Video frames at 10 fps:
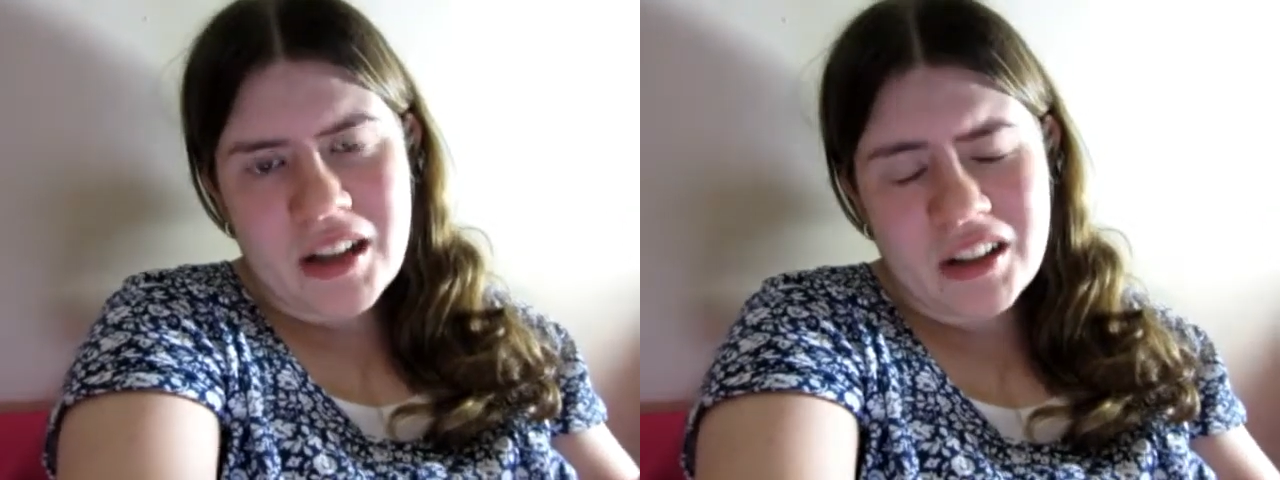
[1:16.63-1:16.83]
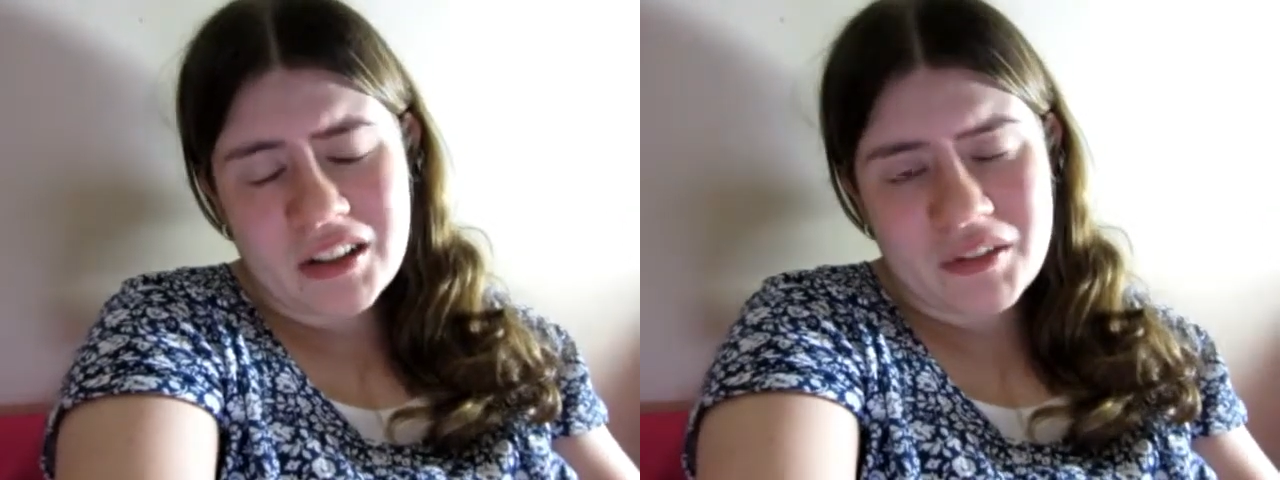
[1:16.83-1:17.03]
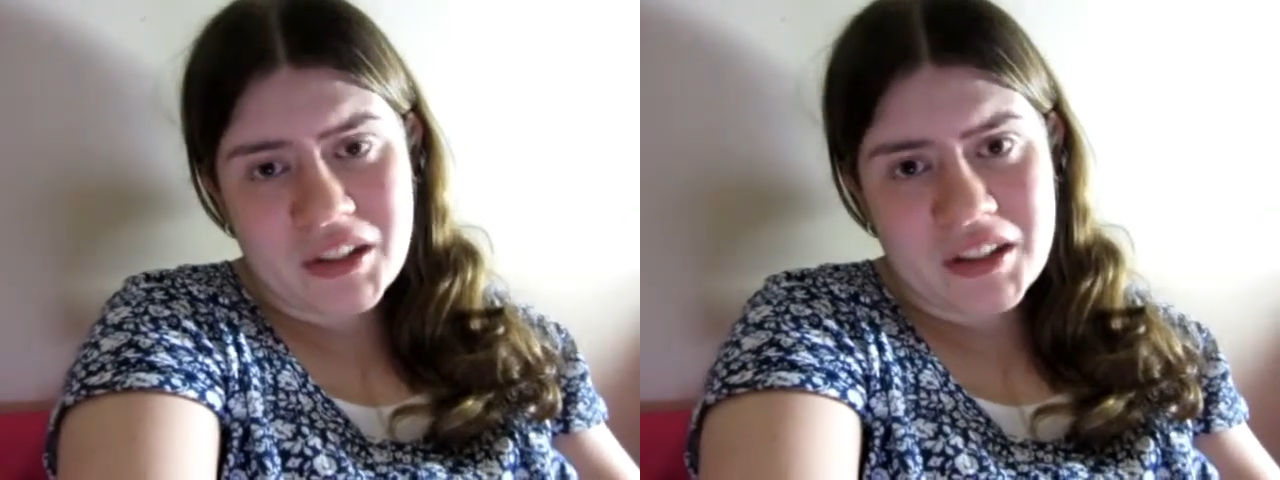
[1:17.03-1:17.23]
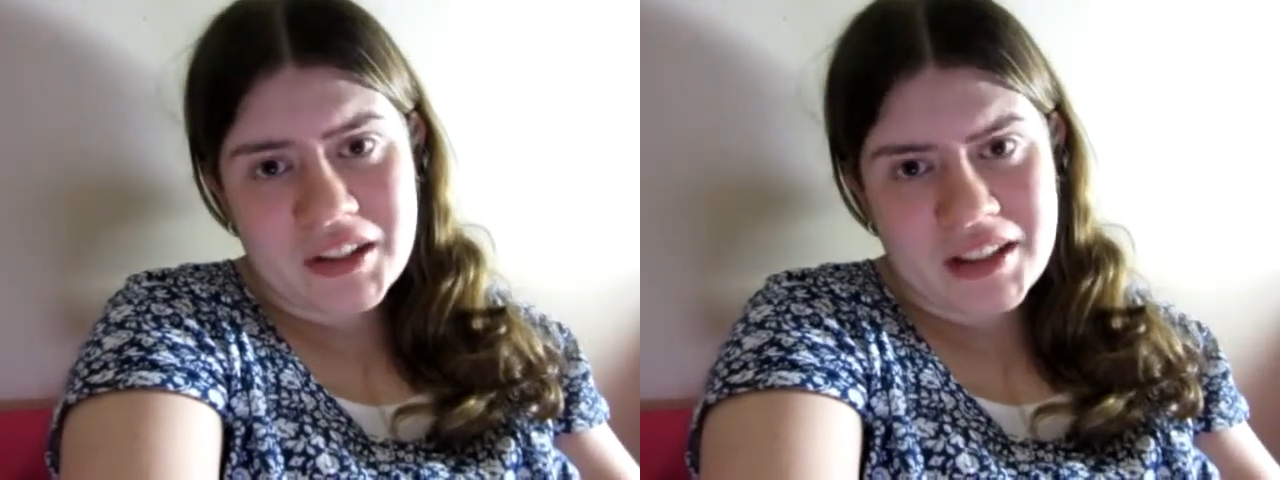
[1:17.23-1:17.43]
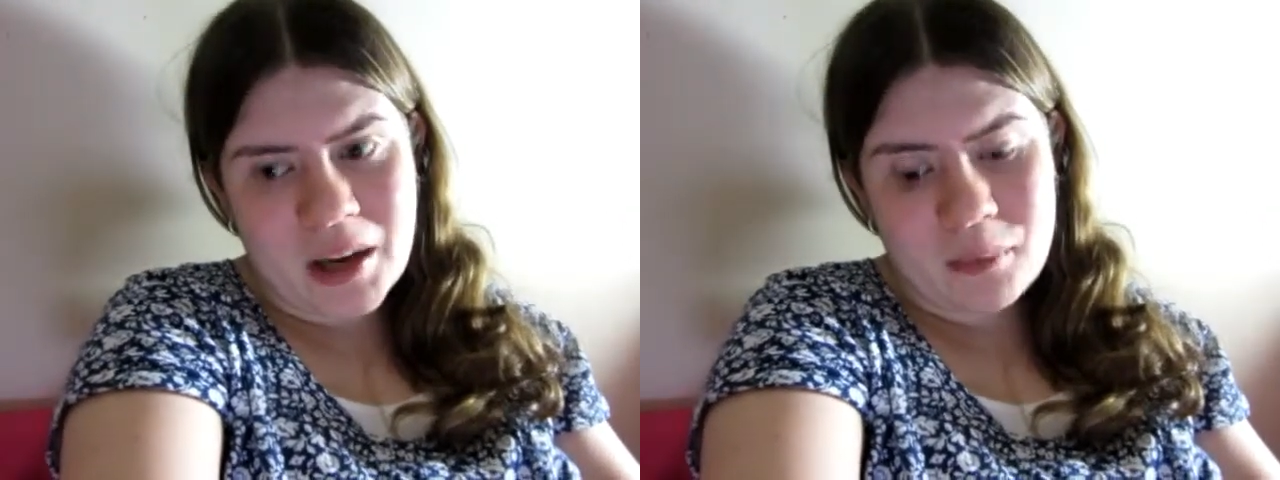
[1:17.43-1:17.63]
a lot of
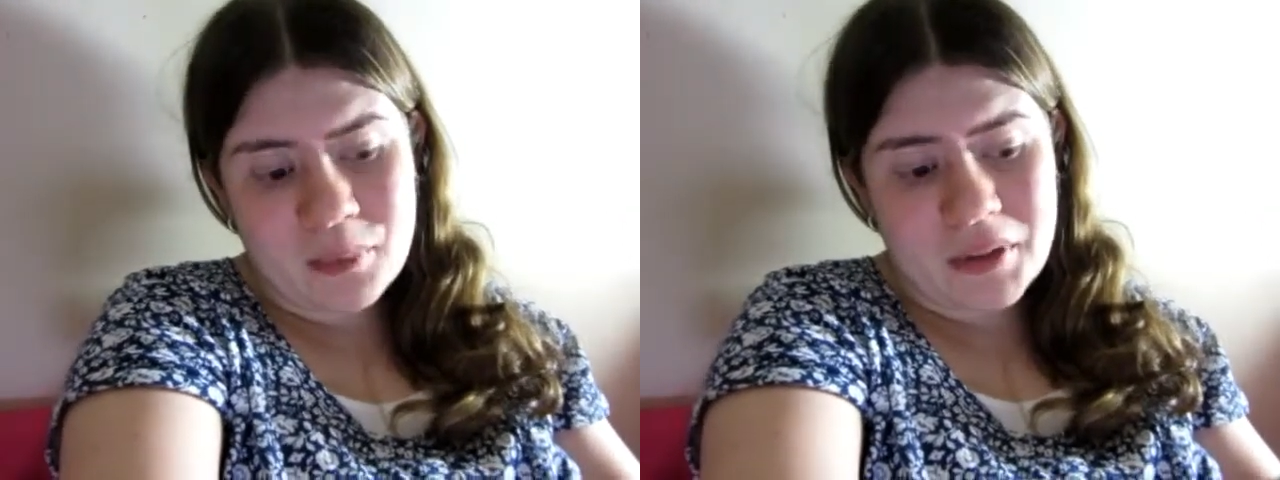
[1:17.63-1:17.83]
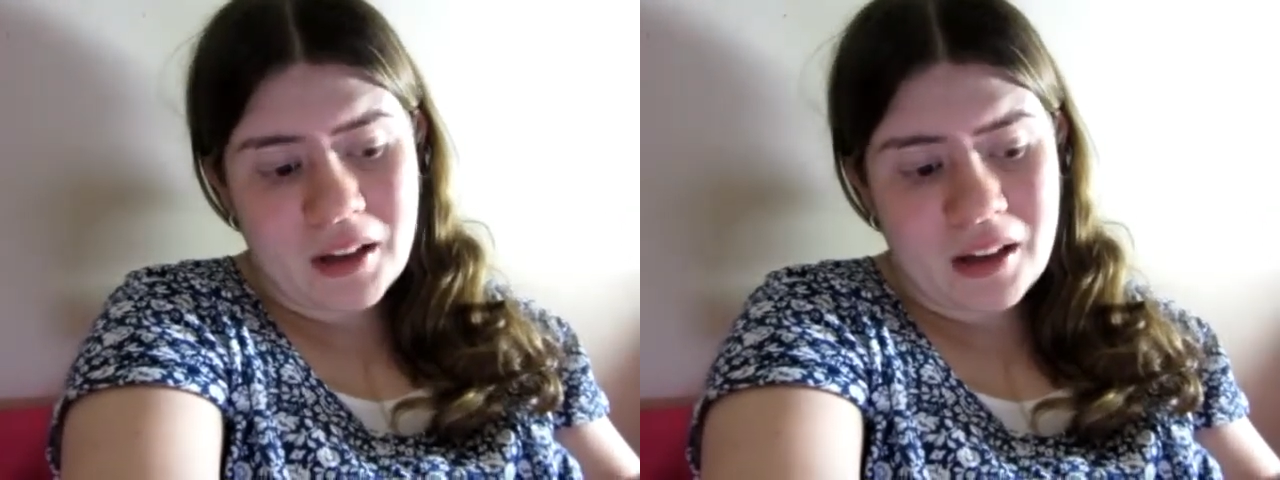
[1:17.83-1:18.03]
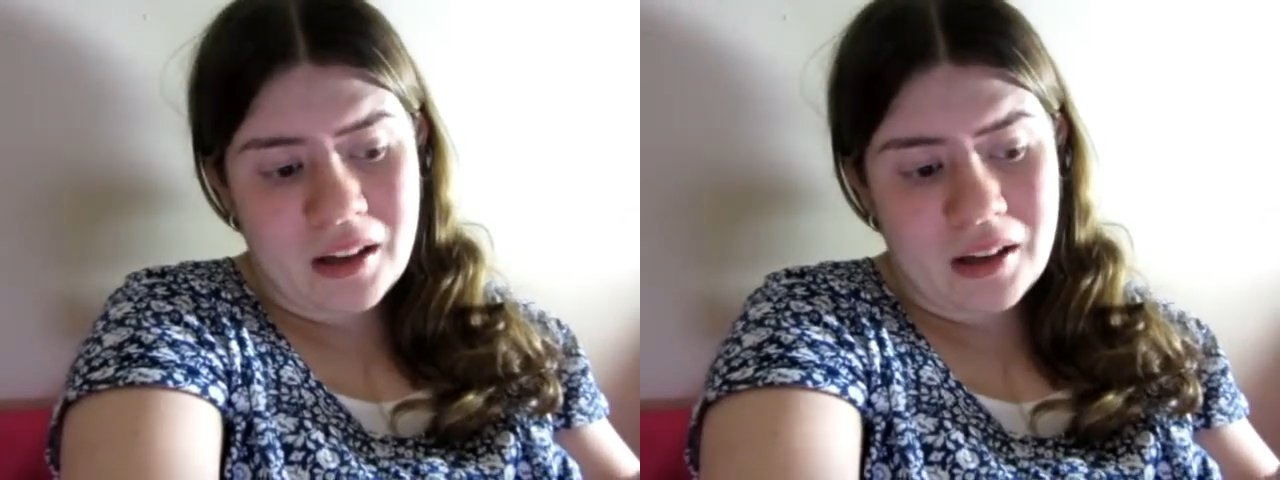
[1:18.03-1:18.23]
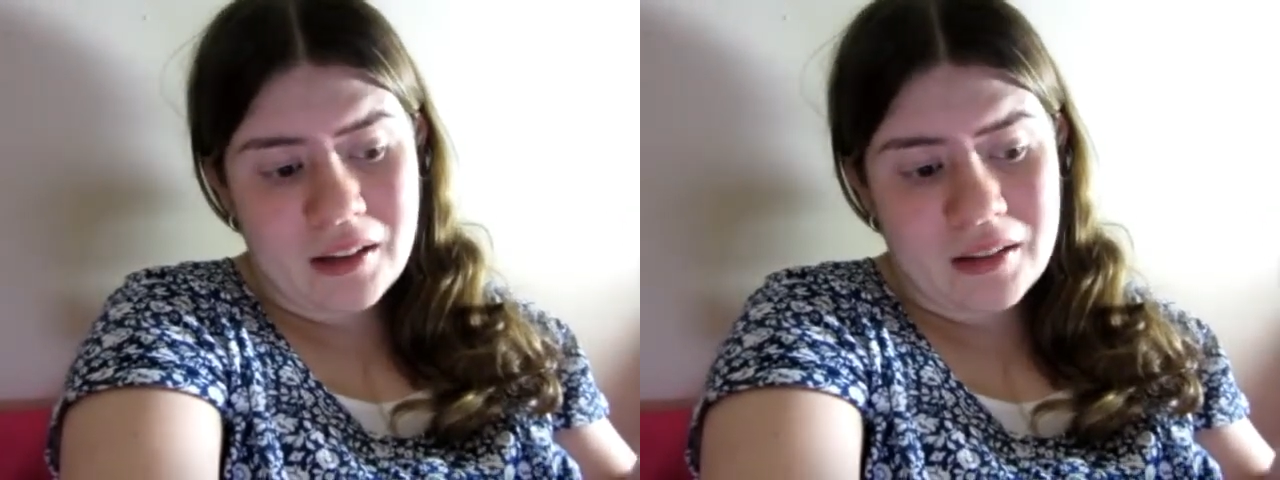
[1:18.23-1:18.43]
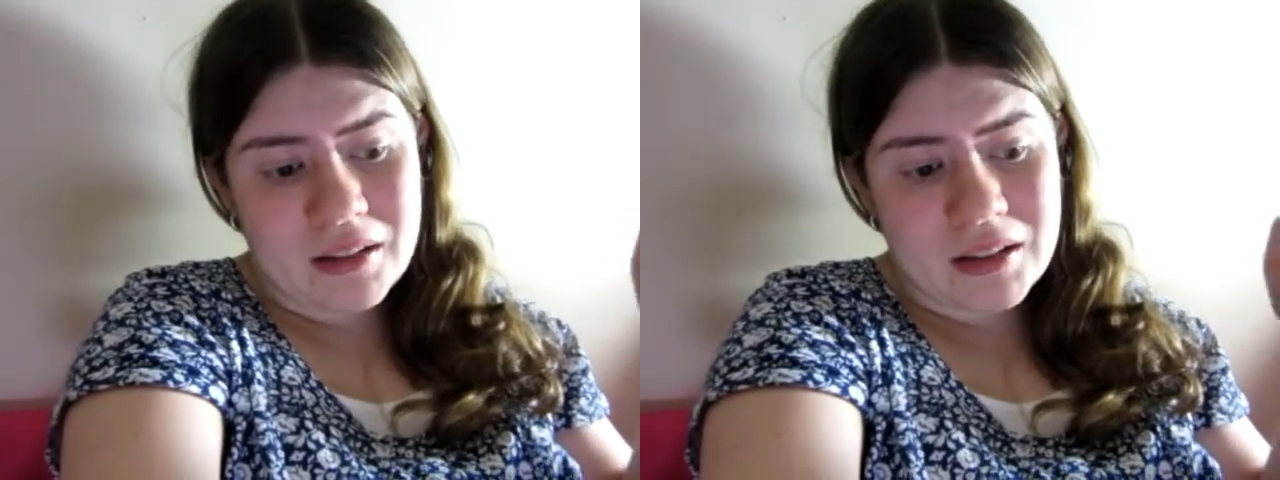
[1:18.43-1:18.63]
videos up
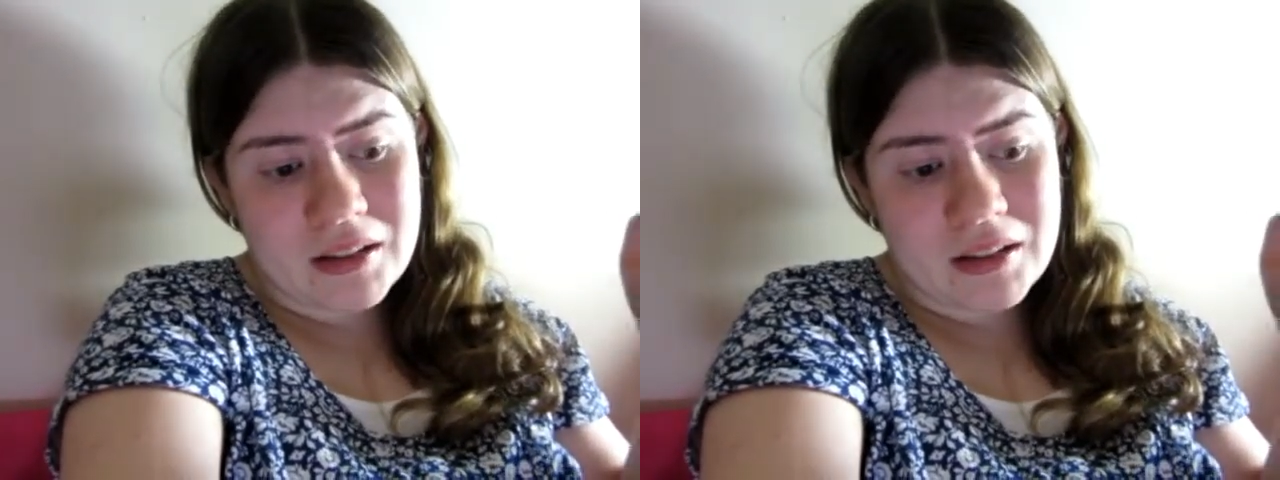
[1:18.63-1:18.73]
uh,